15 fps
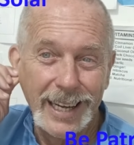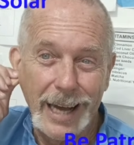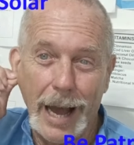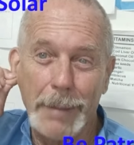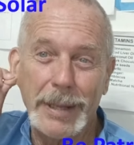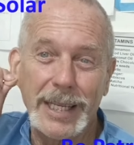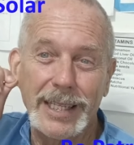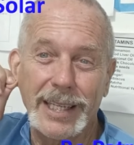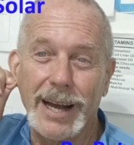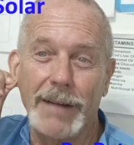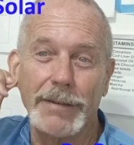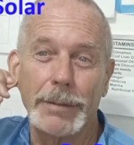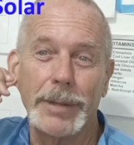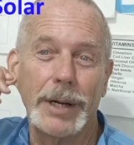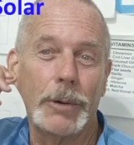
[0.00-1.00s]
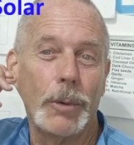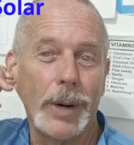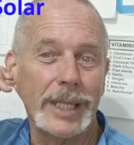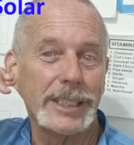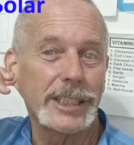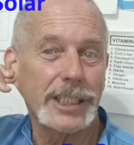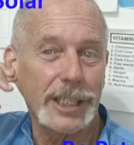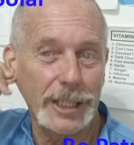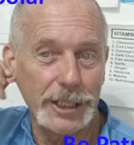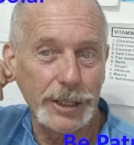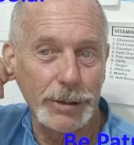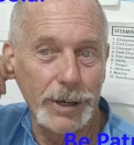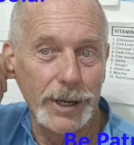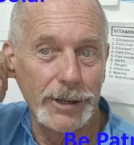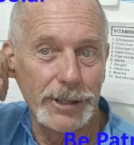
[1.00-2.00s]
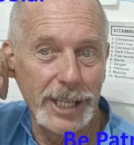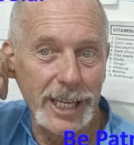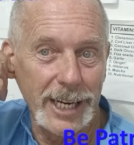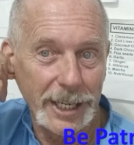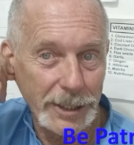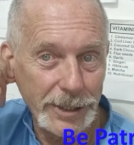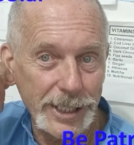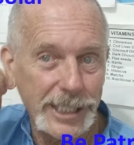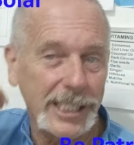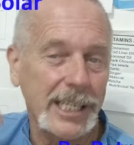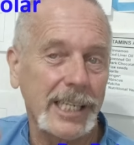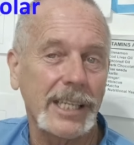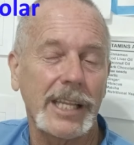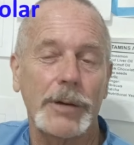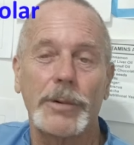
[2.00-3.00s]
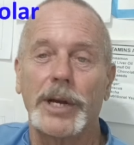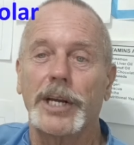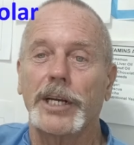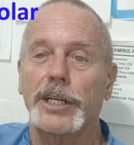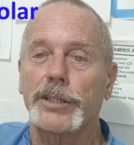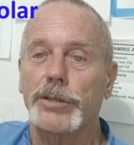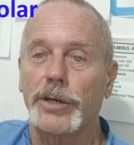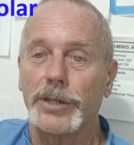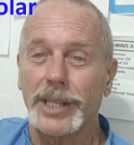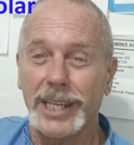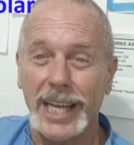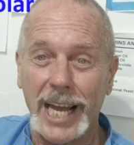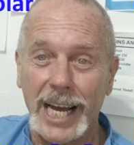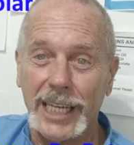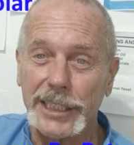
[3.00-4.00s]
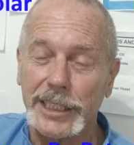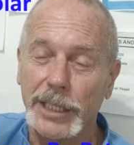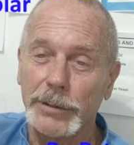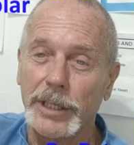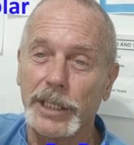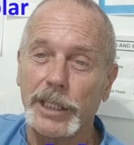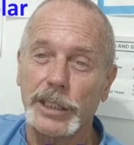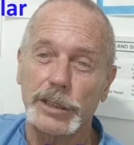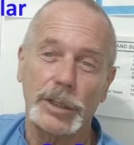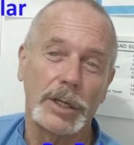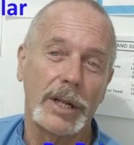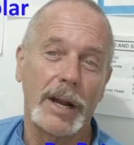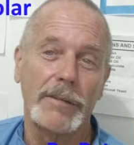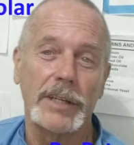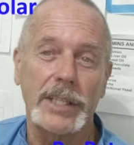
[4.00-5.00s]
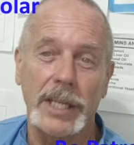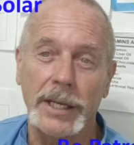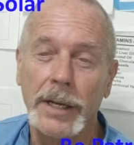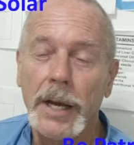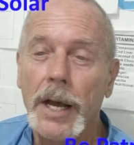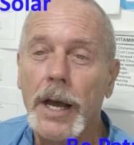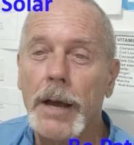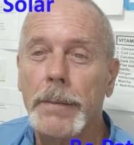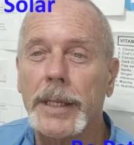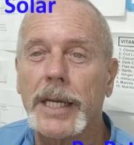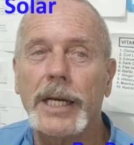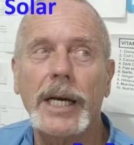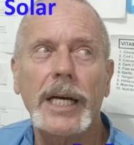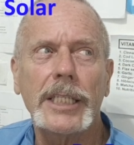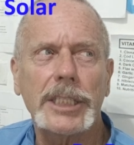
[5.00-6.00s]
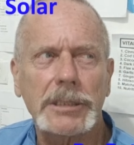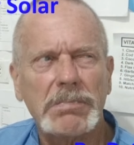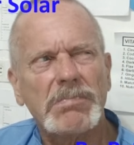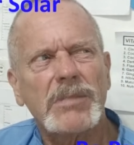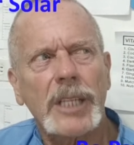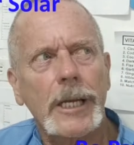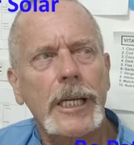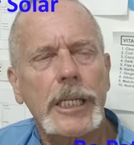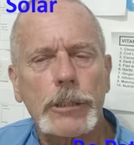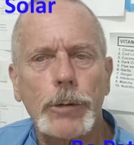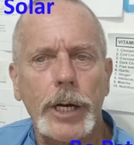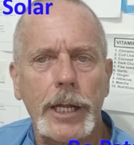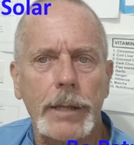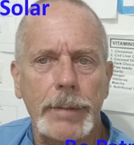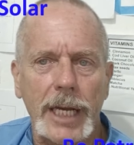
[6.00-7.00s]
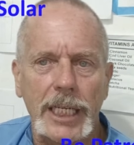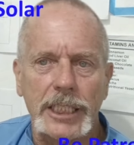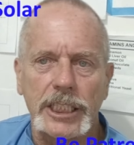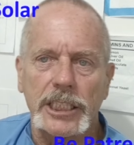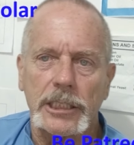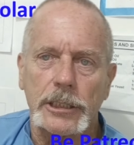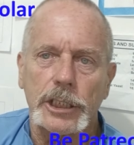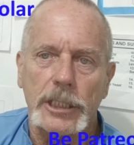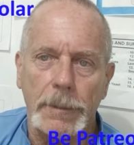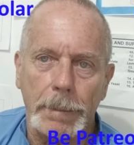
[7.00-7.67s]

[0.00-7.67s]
I mean, the government wants to control the electricity, they want to control the gas, they want to control everything because it's one of the biggest